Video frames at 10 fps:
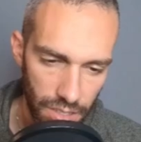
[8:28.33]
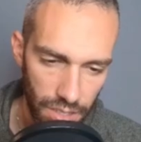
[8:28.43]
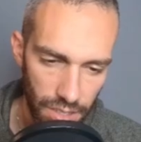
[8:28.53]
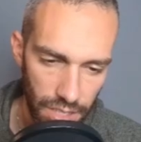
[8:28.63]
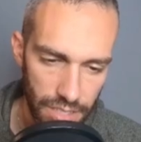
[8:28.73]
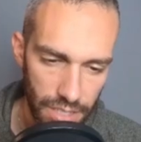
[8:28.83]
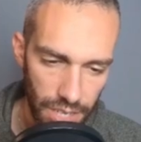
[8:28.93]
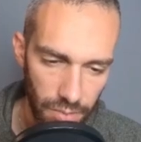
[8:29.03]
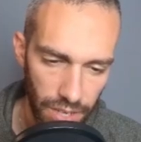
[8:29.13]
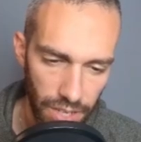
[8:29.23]
It did
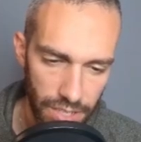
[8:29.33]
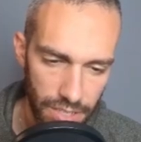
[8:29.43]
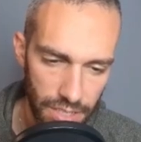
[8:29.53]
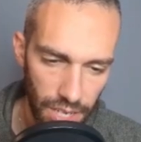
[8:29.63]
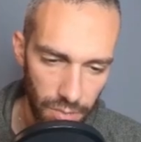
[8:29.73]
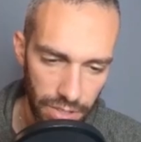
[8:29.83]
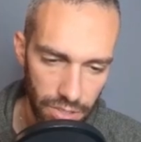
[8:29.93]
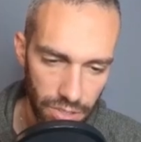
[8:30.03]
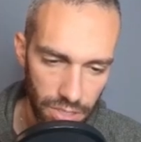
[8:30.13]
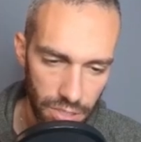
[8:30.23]
not
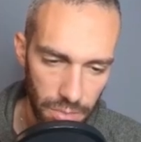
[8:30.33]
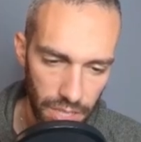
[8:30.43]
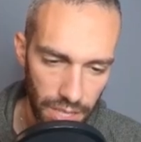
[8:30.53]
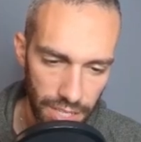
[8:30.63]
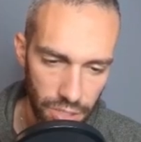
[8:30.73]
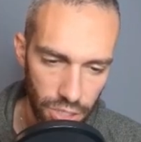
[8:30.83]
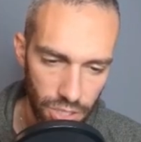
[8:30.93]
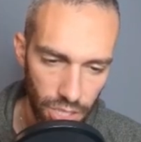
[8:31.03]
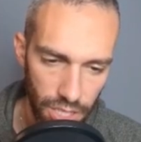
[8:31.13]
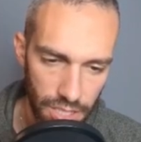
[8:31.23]
register to me that I just
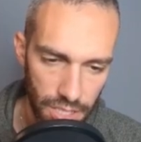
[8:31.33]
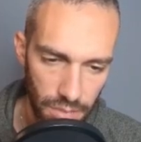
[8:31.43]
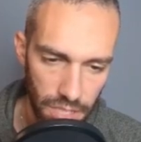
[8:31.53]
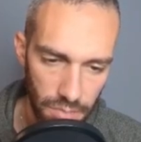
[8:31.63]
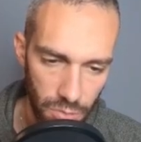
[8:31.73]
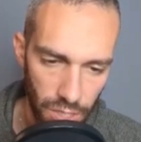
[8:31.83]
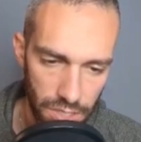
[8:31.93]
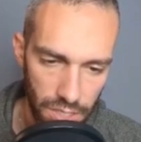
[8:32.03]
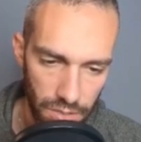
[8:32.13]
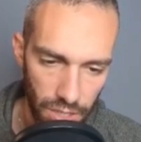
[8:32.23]
saw the same team twice
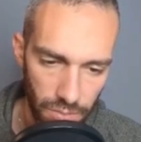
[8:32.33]
in a row.